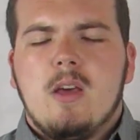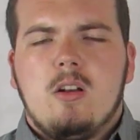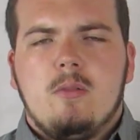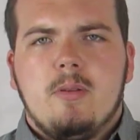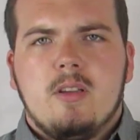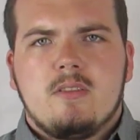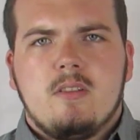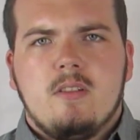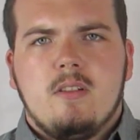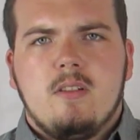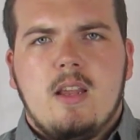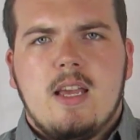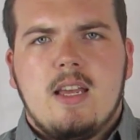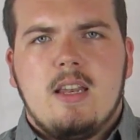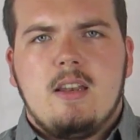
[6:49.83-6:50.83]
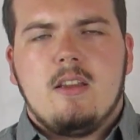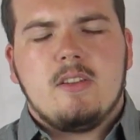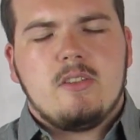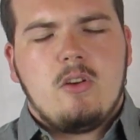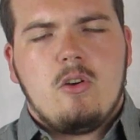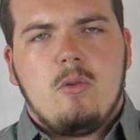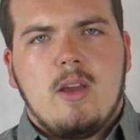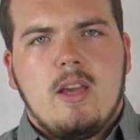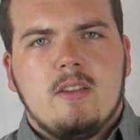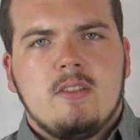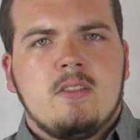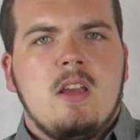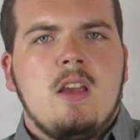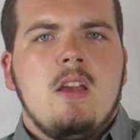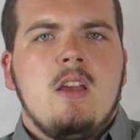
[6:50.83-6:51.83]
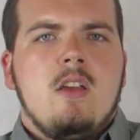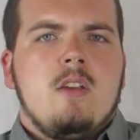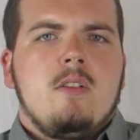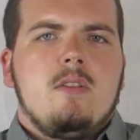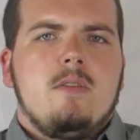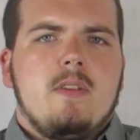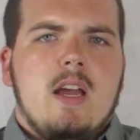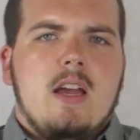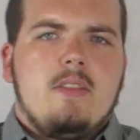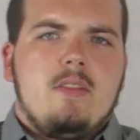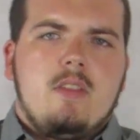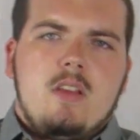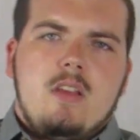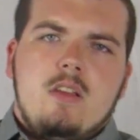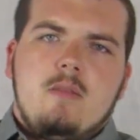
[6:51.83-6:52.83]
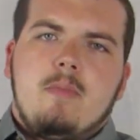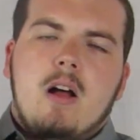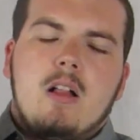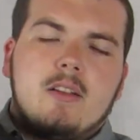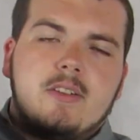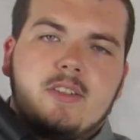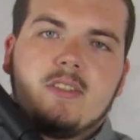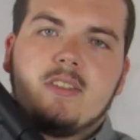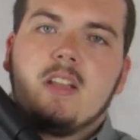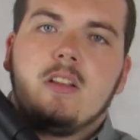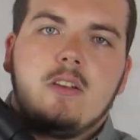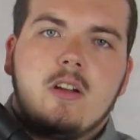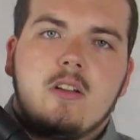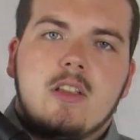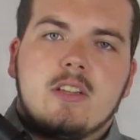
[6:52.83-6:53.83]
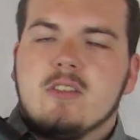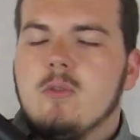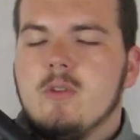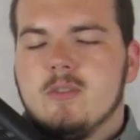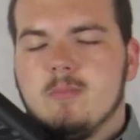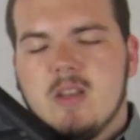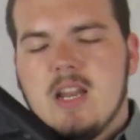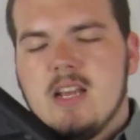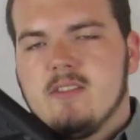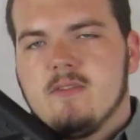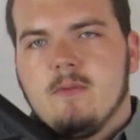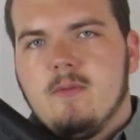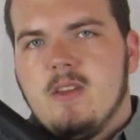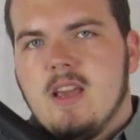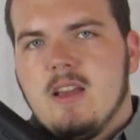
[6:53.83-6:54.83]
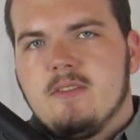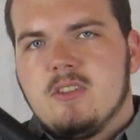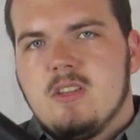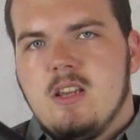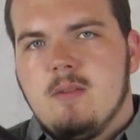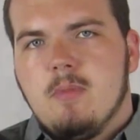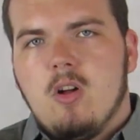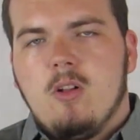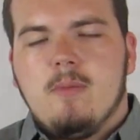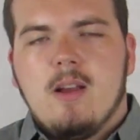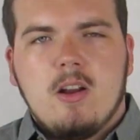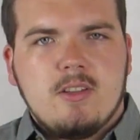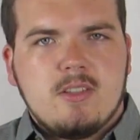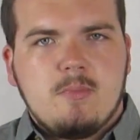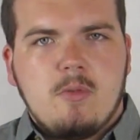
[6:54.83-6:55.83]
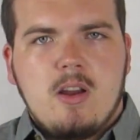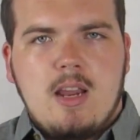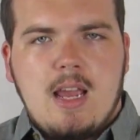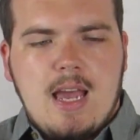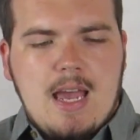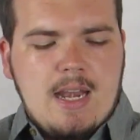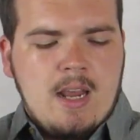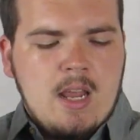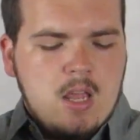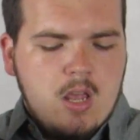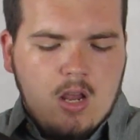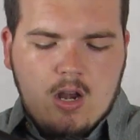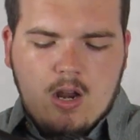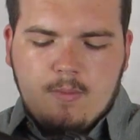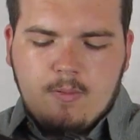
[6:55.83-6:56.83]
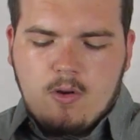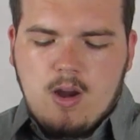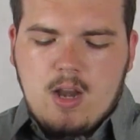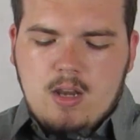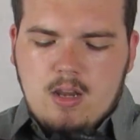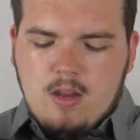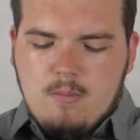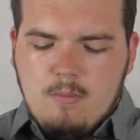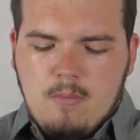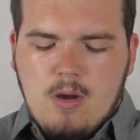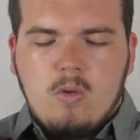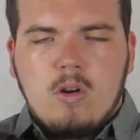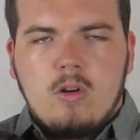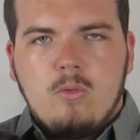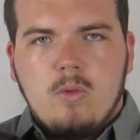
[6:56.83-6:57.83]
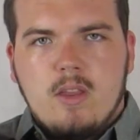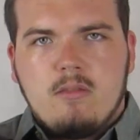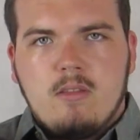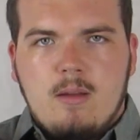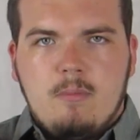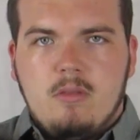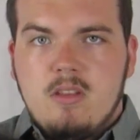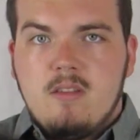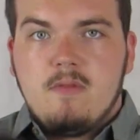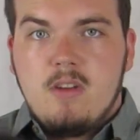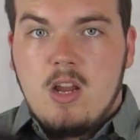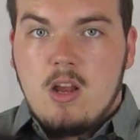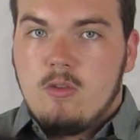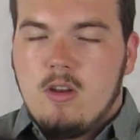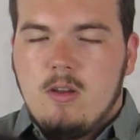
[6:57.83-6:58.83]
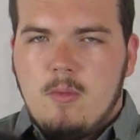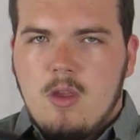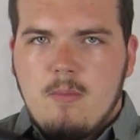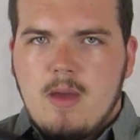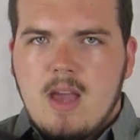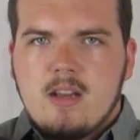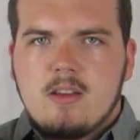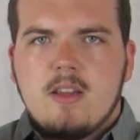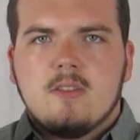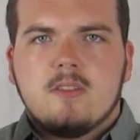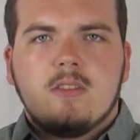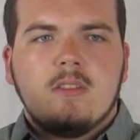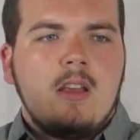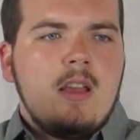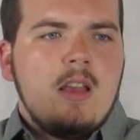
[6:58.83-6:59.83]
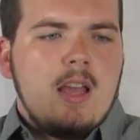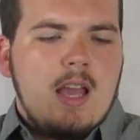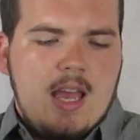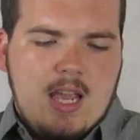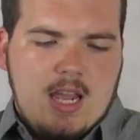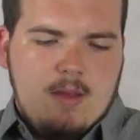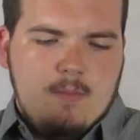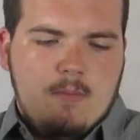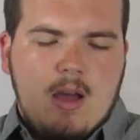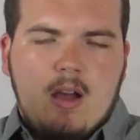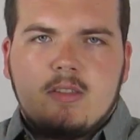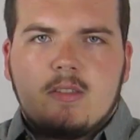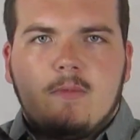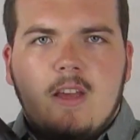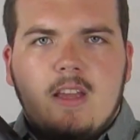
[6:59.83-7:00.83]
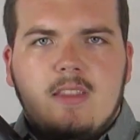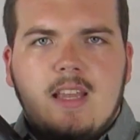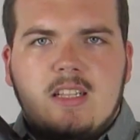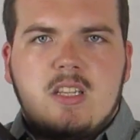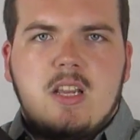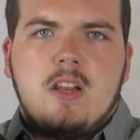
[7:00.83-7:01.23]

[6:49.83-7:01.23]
piston head as always. You've got the polished cylinder that's always been nice from VFC, ball bearing spring guide, an upgraded motor with, I believe, neodymium magnets, a MOSFET that's